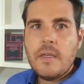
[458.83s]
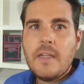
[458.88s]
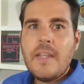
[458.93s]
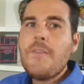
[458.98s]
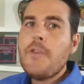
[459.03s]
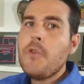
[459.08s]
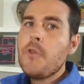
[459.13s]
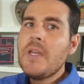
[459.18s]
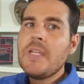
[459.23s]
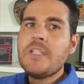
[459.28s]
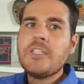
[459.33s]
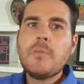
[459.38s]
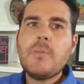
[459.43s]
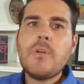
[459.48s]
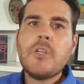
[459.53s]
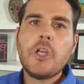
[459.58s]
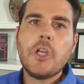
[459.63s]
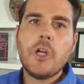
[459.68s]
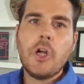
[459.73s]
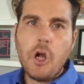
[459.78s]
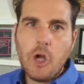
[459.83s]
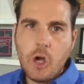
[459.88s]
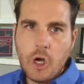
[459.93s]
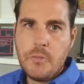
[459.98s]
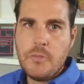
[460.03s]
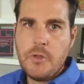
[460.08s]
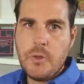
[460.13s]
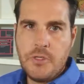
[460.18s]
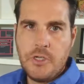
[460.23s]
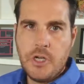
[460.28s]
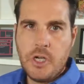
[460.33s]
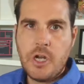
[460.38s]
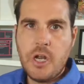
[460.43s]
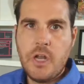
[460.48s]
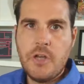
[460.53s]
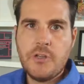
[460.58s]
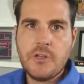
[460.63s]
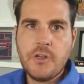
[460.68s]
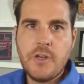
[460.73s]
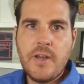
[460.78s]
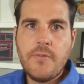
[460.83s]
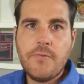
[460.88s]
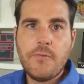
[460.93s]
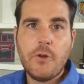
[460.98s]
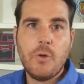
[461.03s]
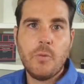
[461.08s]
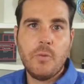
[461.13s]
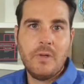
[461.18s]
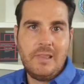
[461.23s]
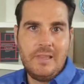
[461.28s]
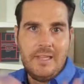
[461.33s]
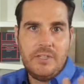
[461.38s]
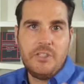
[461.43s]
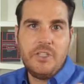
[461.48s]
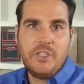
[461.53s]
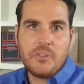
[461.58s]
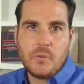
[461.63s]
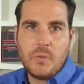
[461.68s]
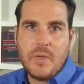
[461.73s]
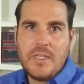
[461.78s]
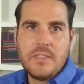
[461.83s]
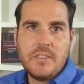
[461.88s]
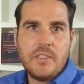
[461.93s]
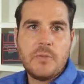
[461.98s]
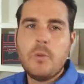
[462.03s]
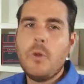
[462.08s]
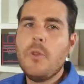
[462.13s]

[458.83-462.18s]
If you think someone could harm you in your country for religious reasons,